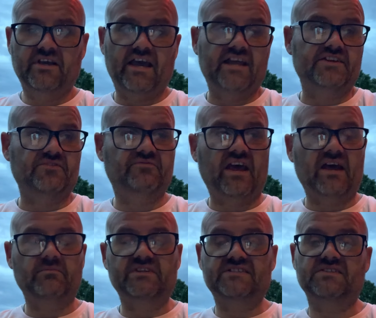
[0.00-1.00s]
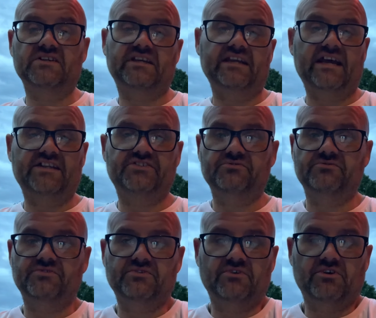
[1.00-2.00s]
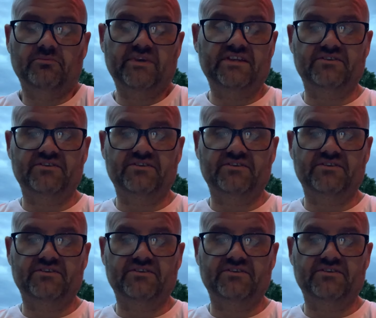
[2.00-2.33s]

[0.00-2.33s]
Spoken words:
And your family's looking at you. You know what I mean?